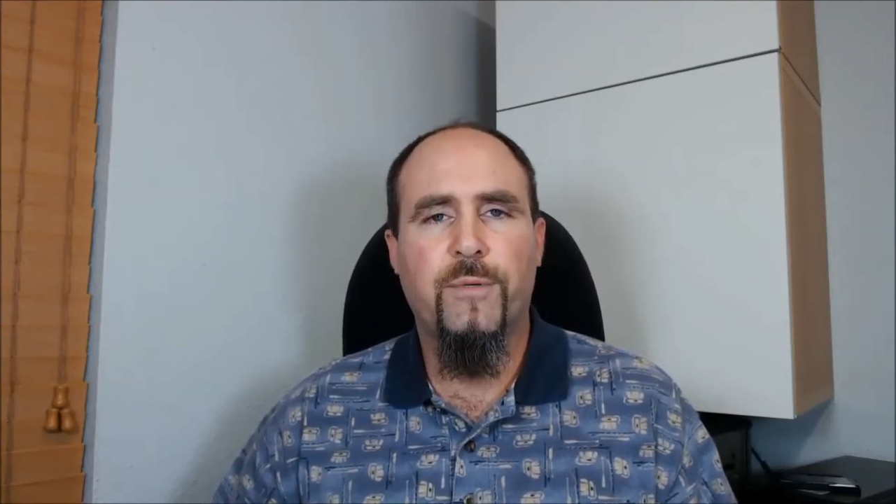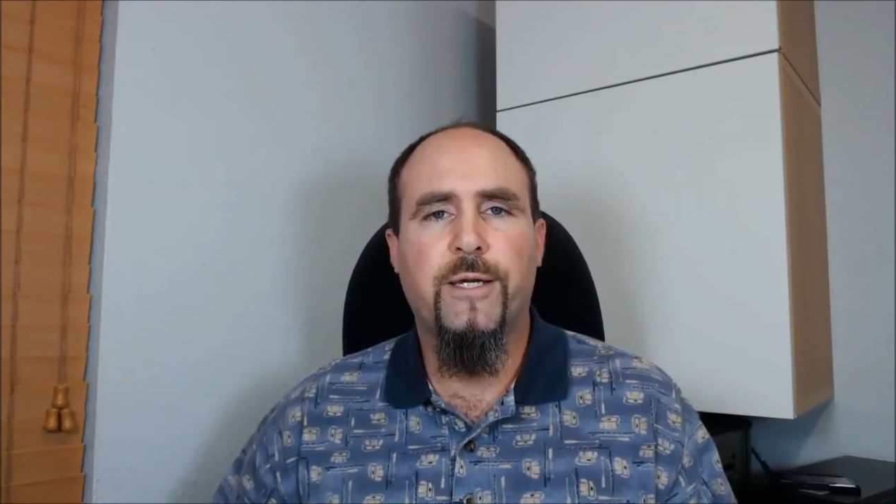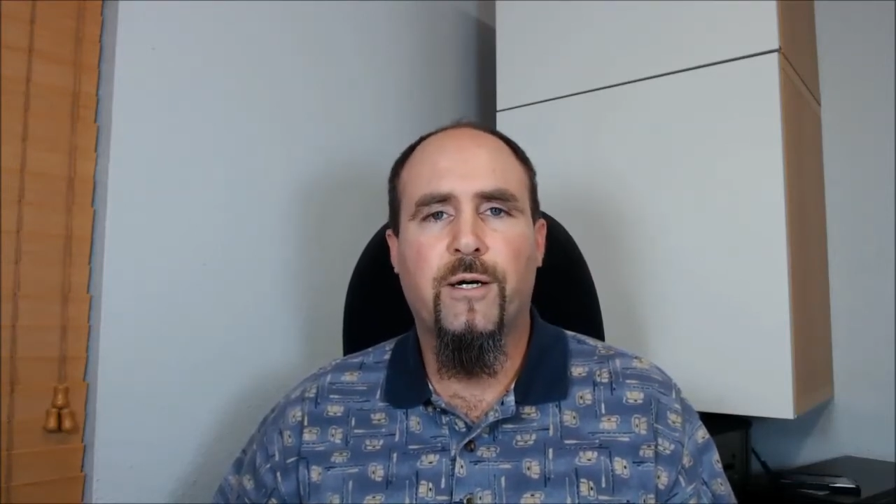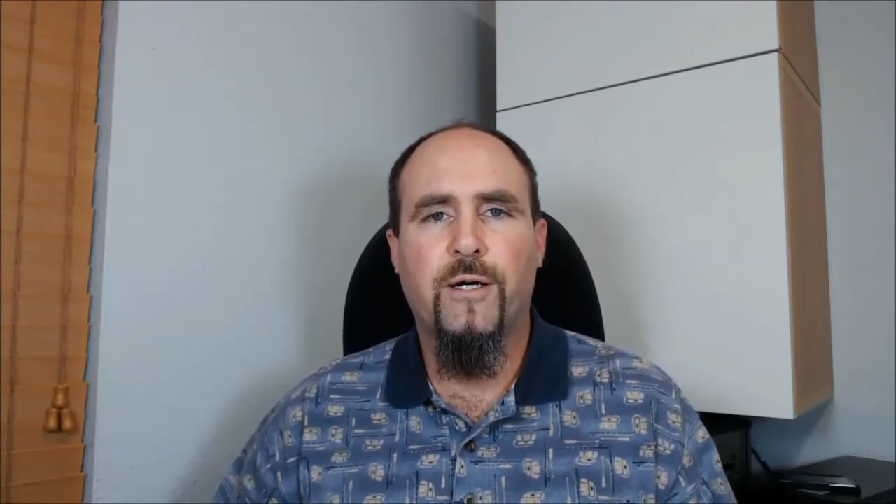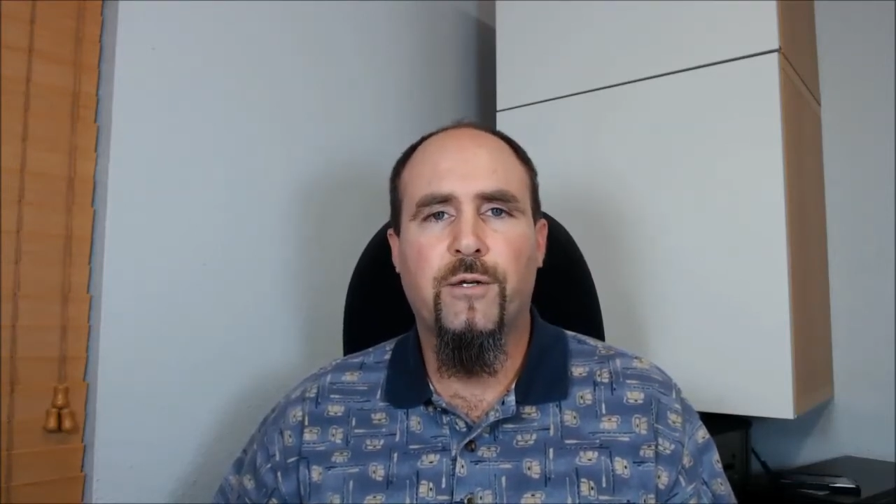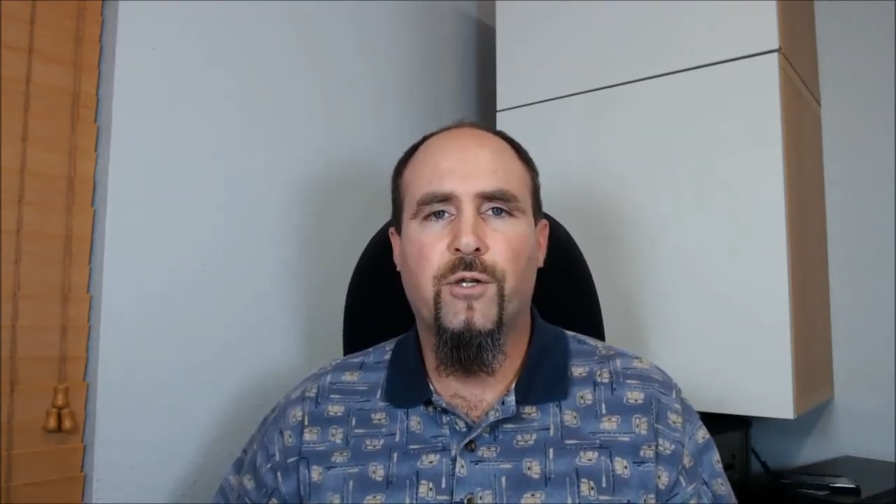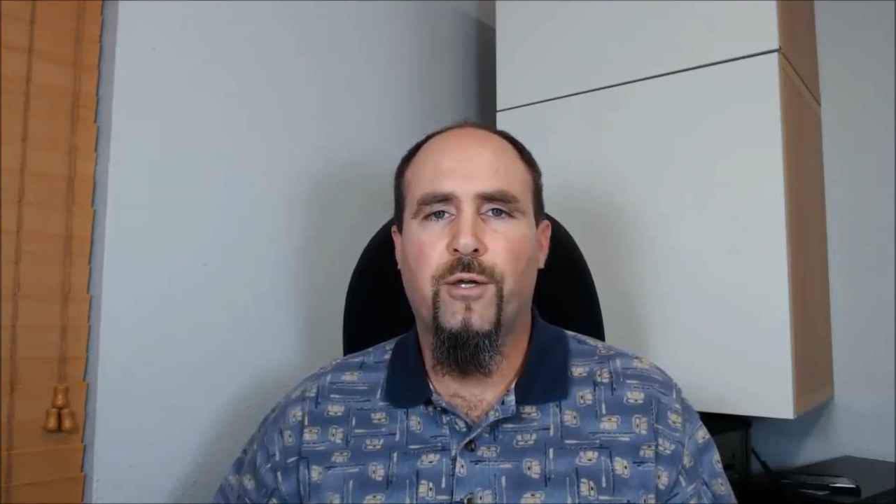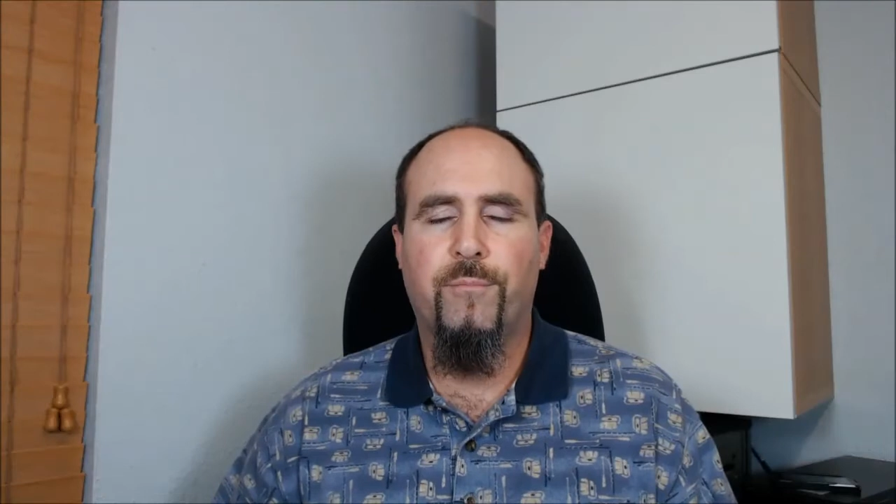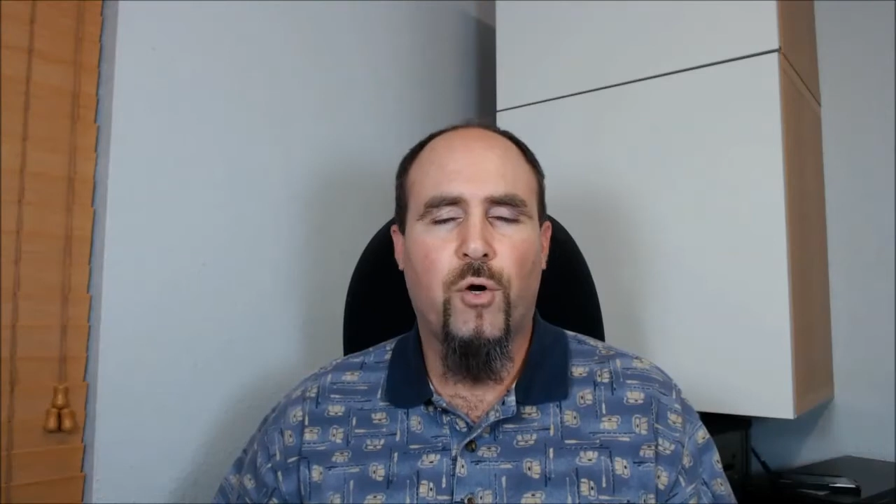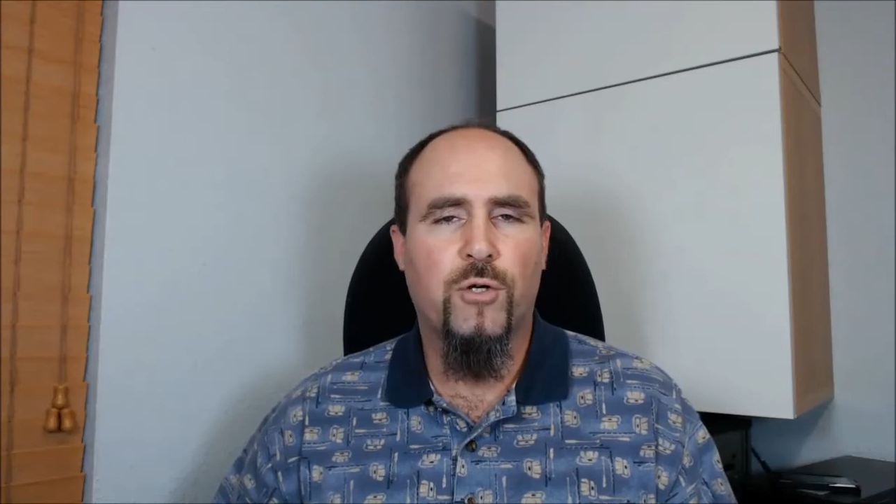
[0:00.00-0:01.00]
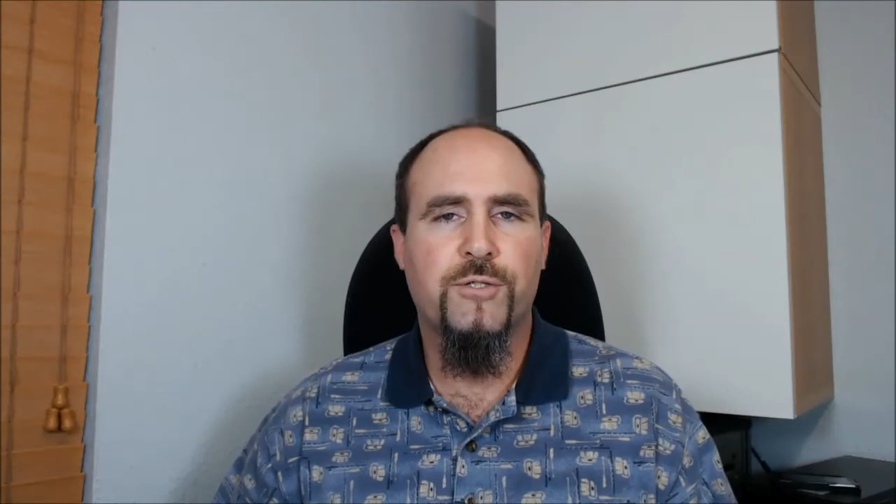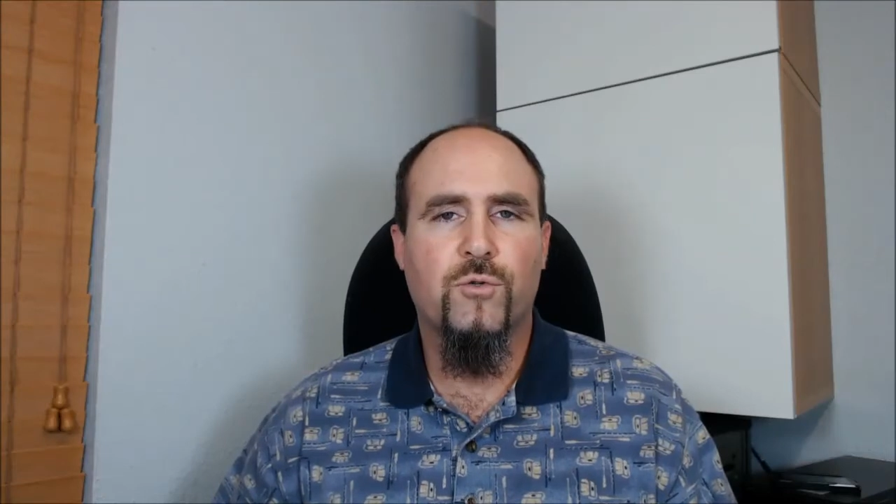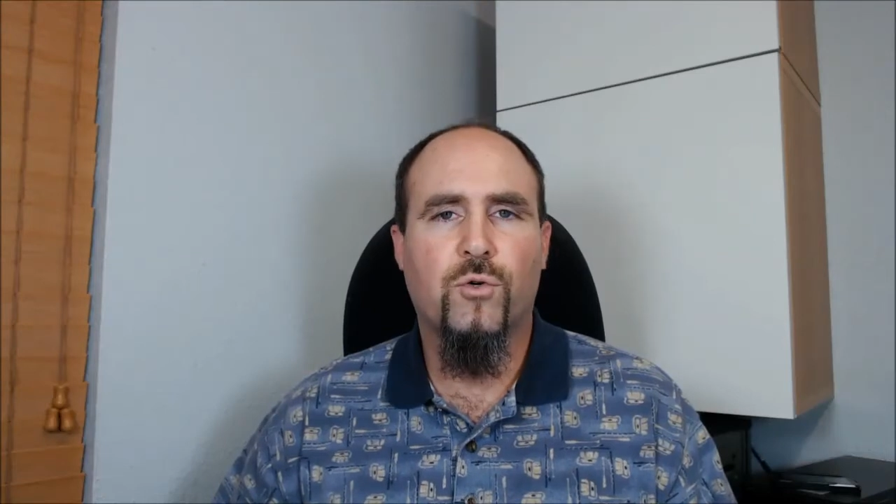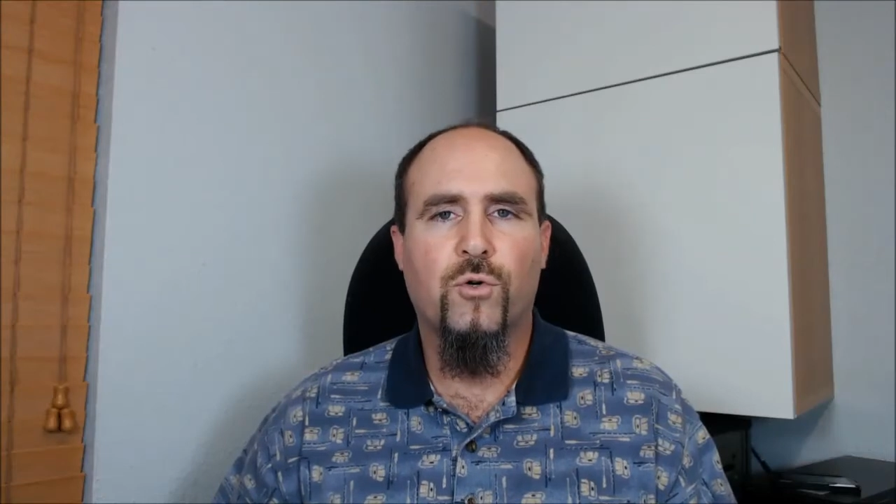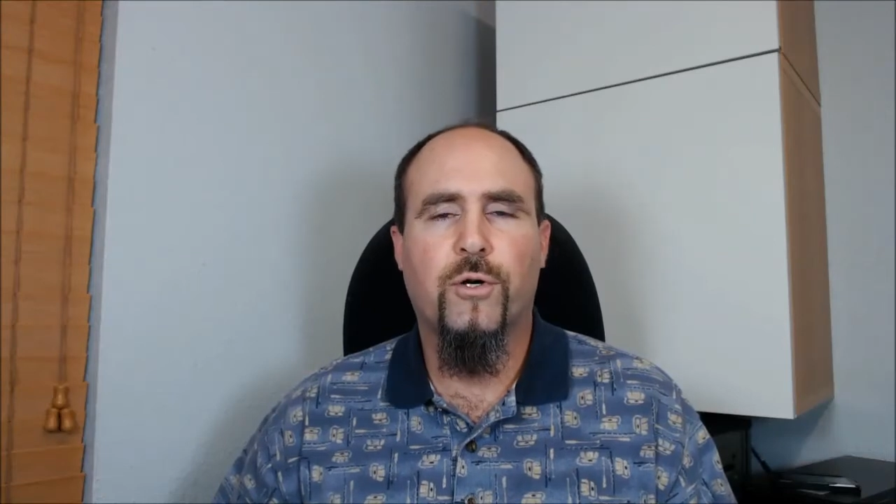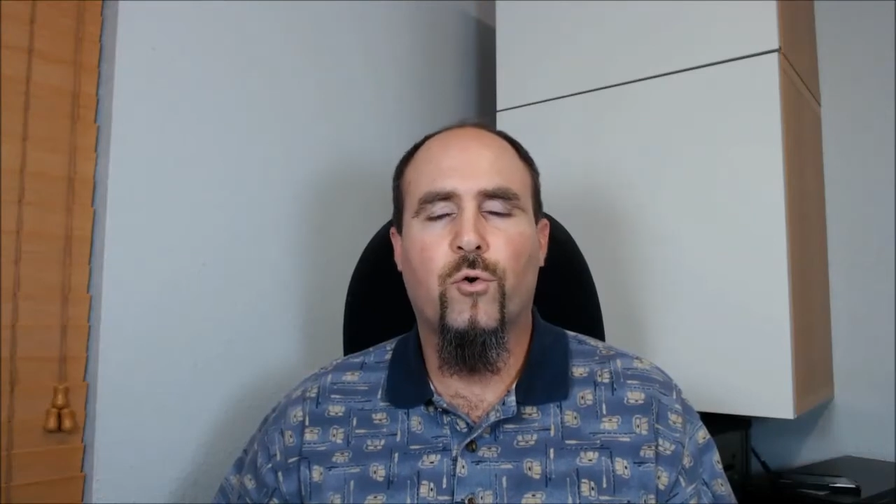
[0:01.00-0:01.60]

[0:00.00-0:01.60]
beyond a partial